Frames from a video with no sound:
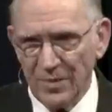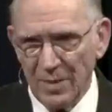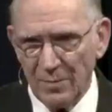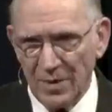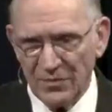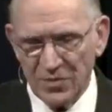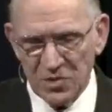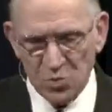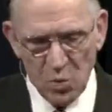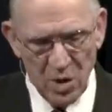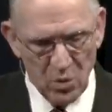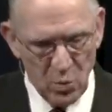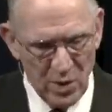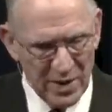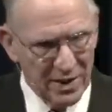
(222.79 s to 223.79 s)
but there's
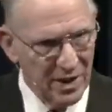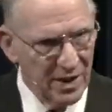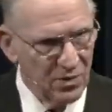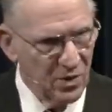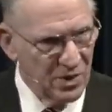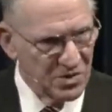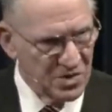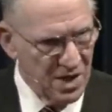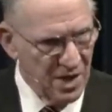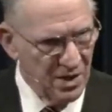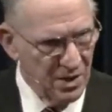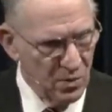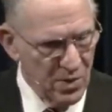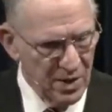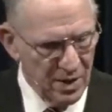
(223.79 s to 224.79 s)
1 week,
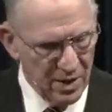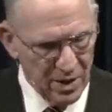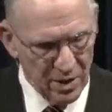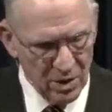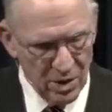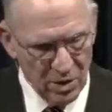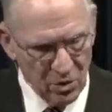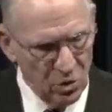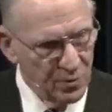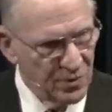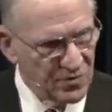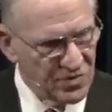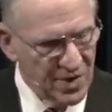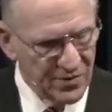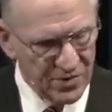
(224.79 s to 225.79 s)
a group
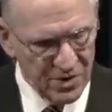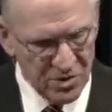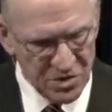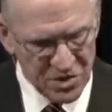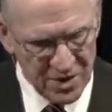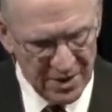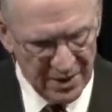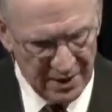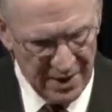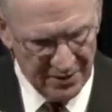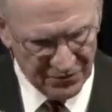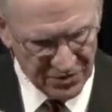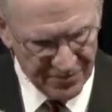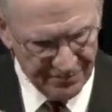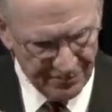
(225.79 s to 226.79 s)
of 7 years
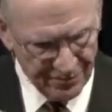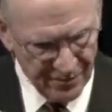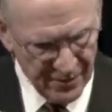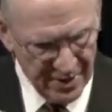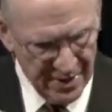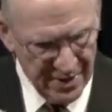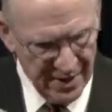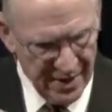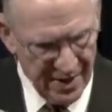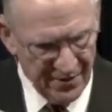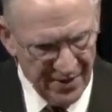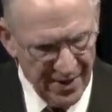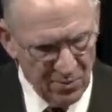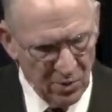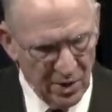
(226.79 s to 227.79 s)
left. And
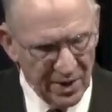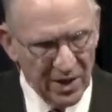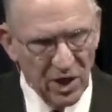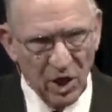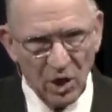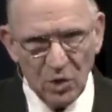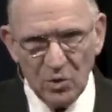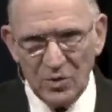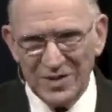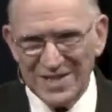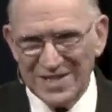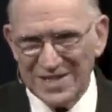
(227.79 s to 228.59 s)
they will include